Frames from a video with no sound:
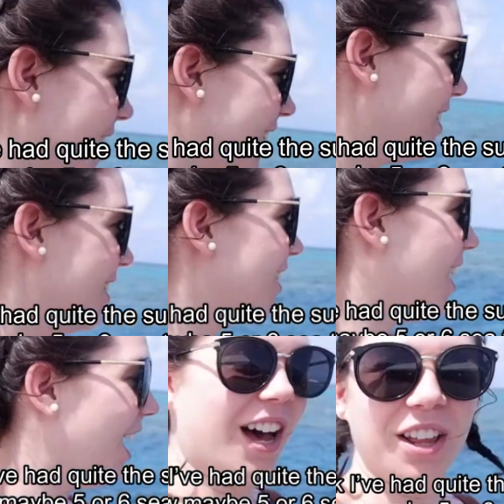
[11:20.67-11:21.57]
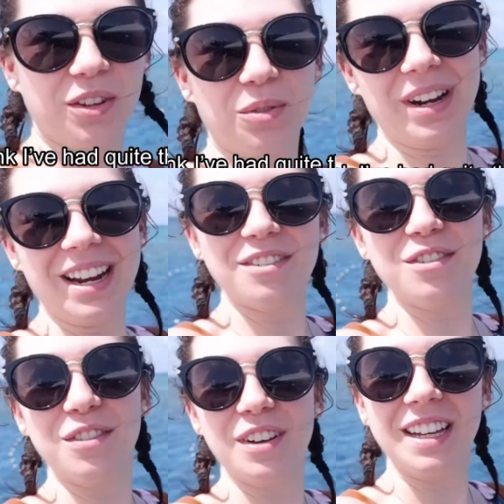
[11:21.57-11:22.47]
here on the reef,
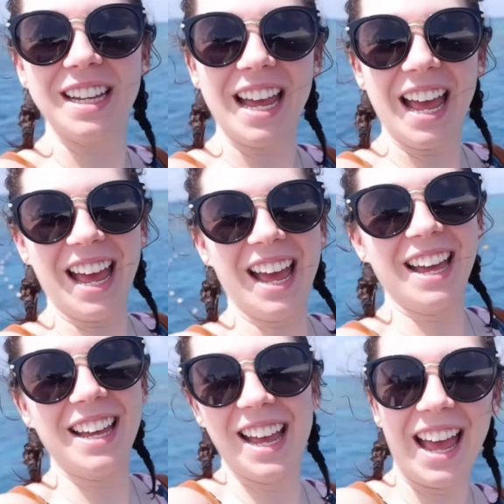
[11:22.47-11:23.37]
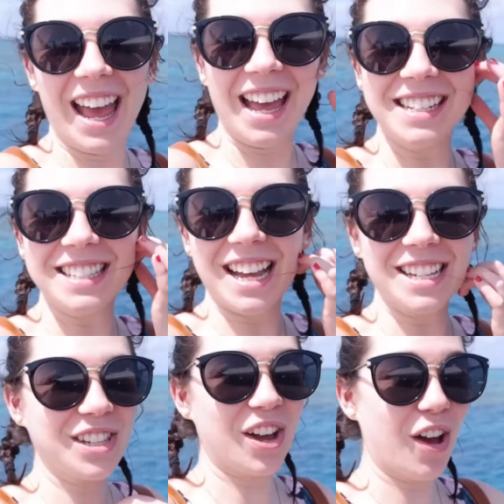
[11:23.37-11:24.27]
and
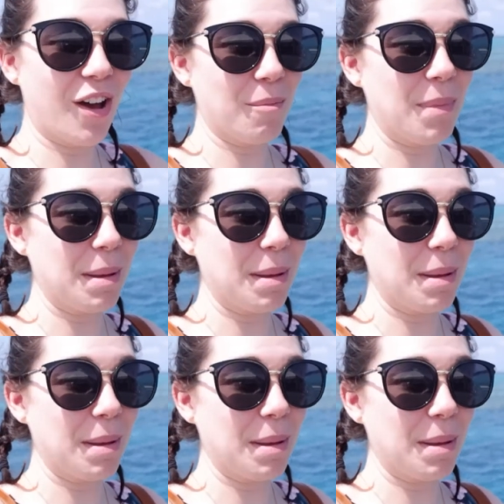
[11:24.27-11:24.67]
I saw